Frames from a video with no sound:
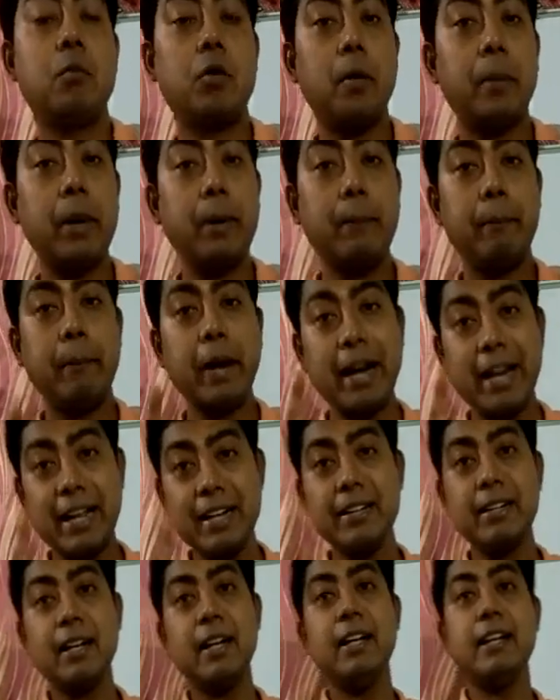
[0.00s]
from a
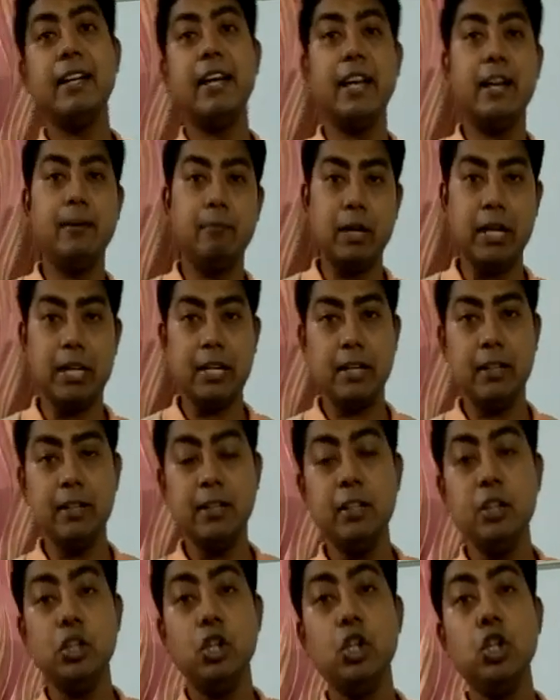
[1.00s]
parental DNA
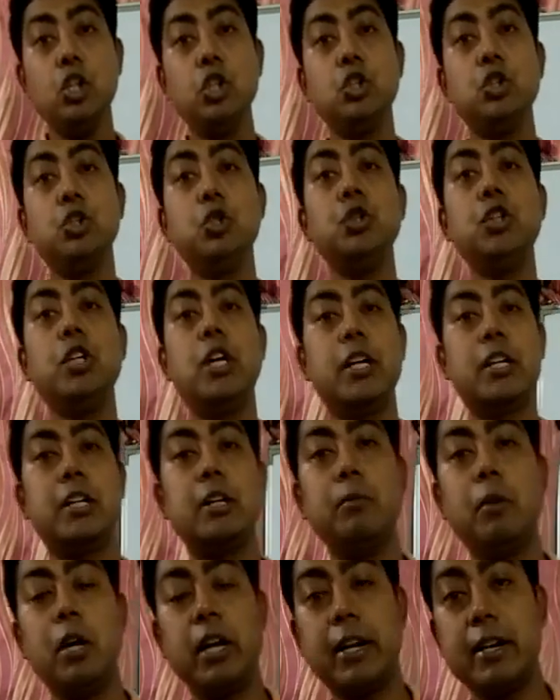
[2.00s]
molecule, two
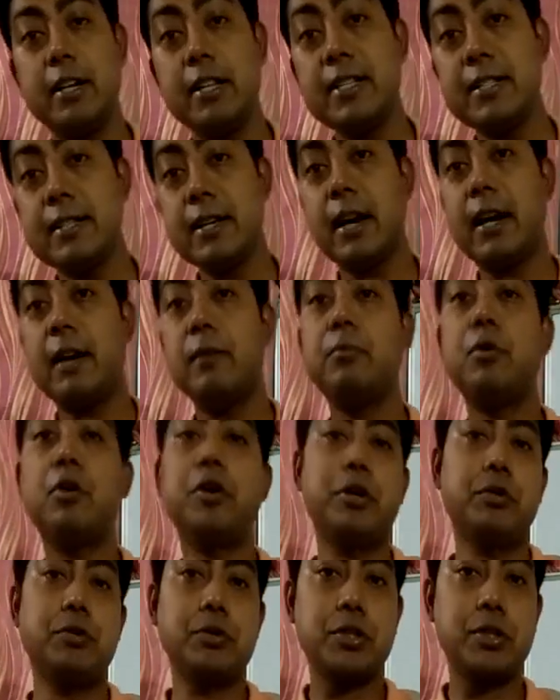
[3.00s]
daughter molecules are
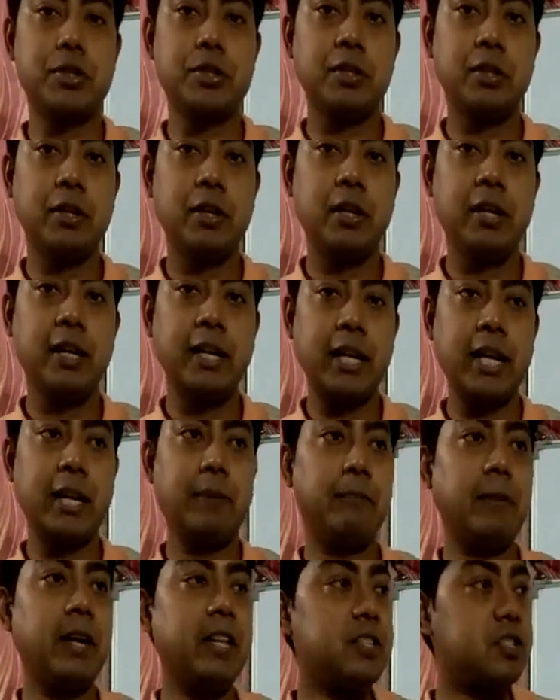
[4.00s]
produced.
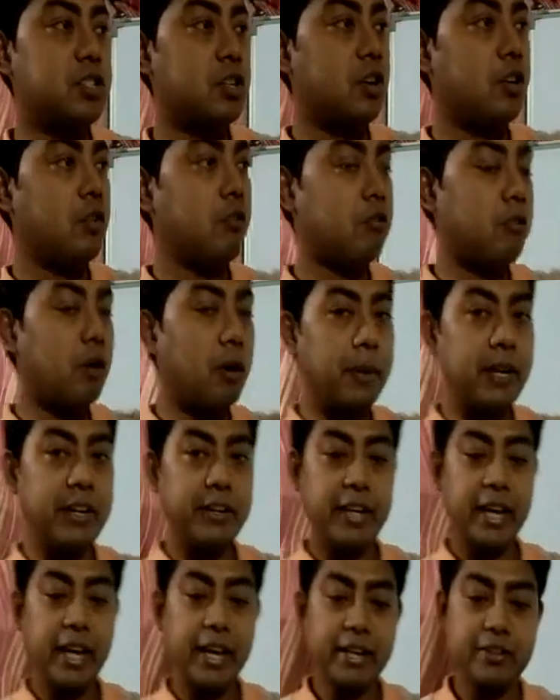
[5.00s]
That means from a
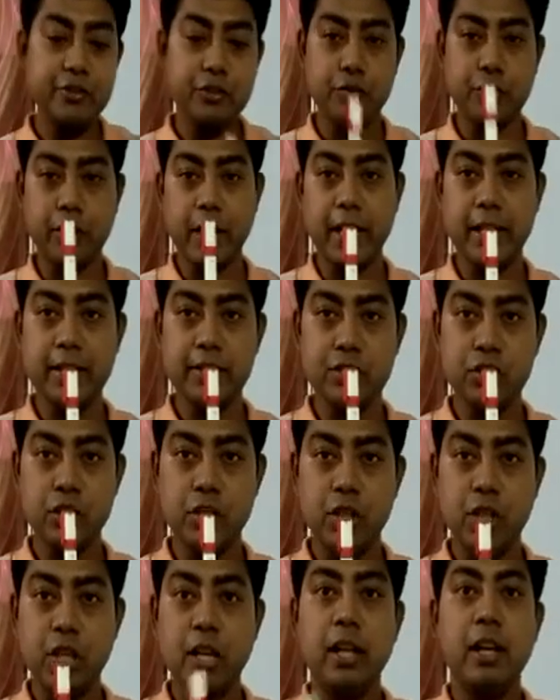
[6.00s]
DNA strand,
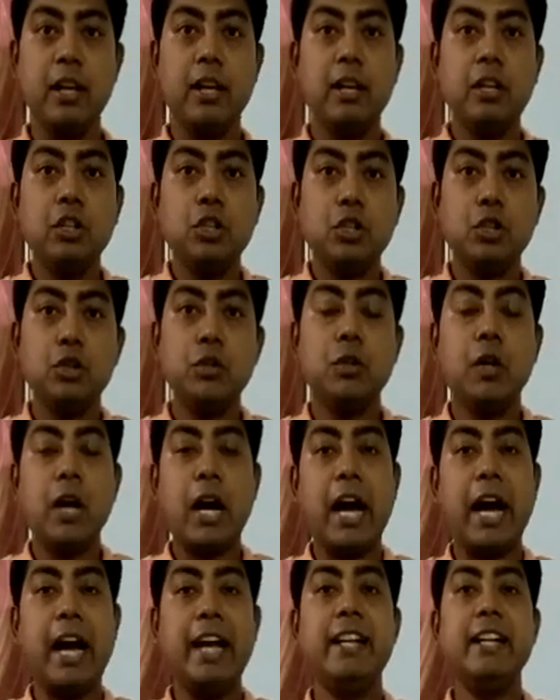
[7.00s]
two
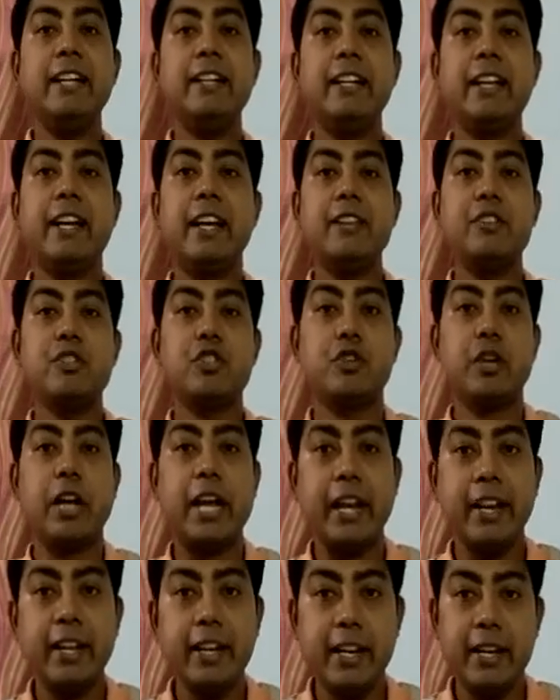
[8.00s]
identical
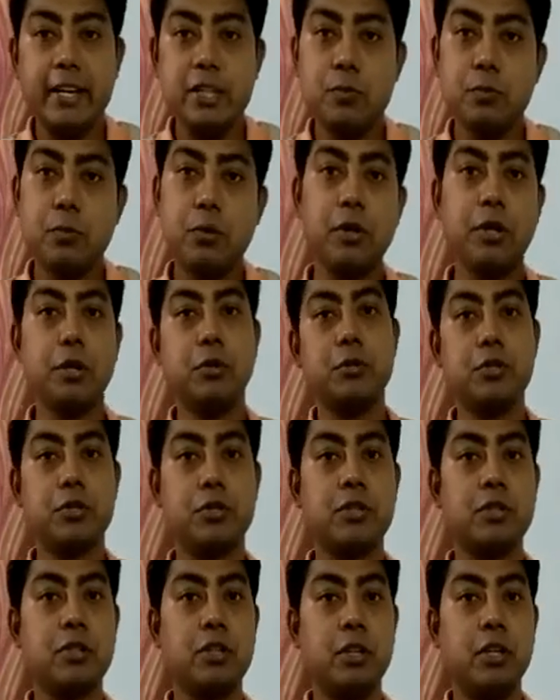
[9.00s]
strands is
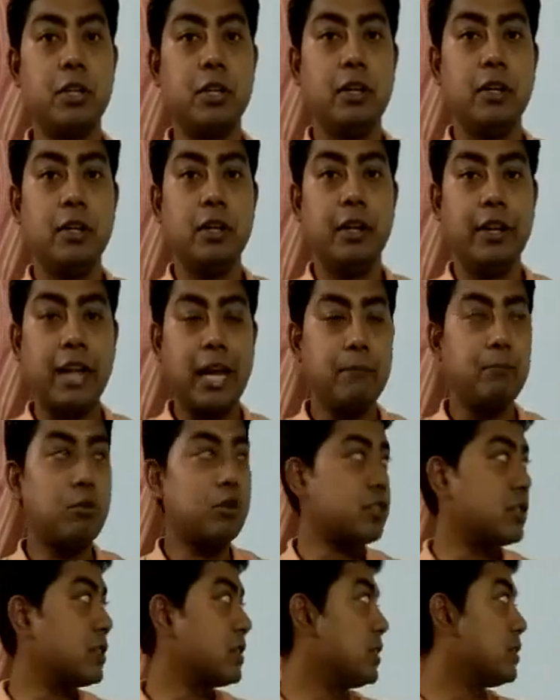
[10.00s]
produced. That
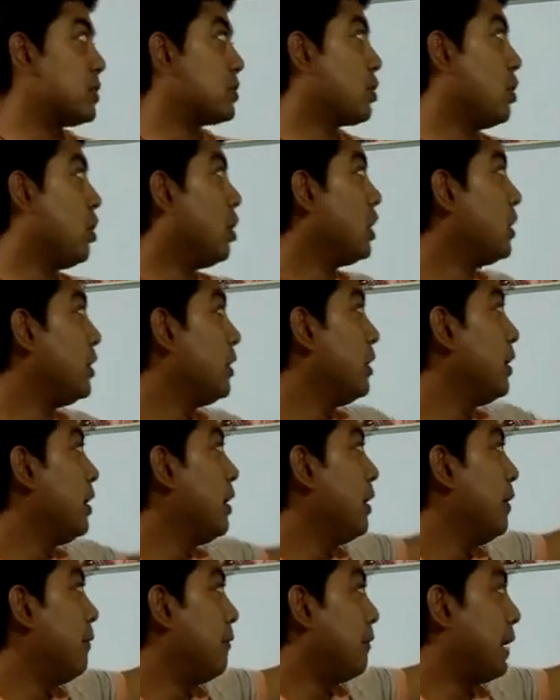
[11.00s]
process is called
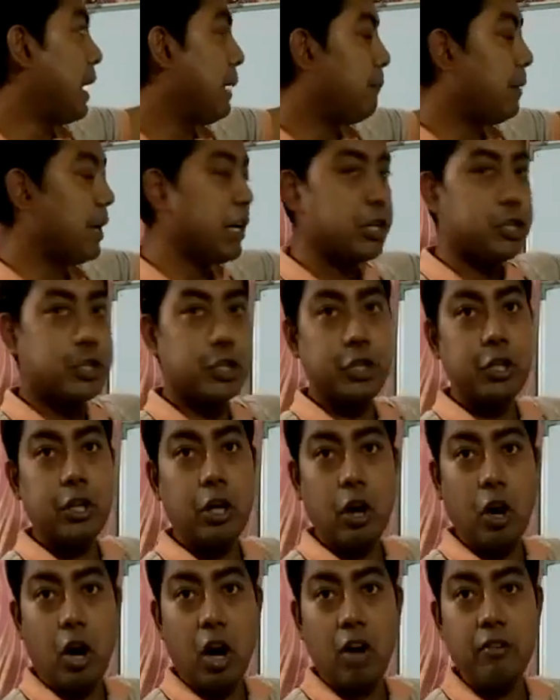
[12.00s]

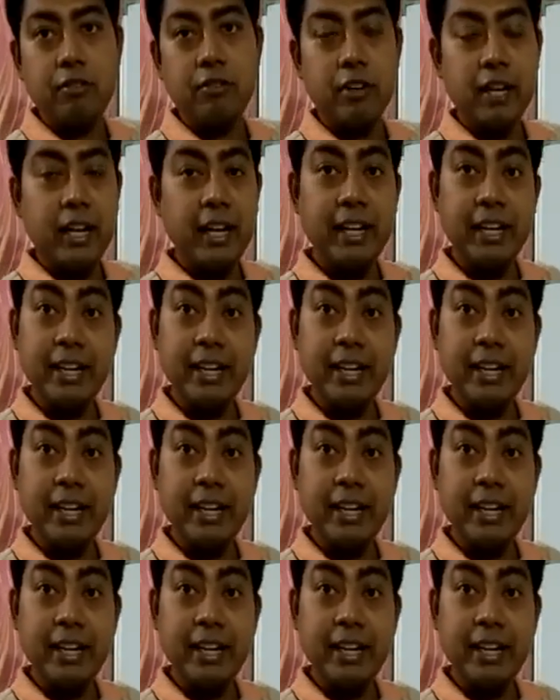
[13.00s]
replication of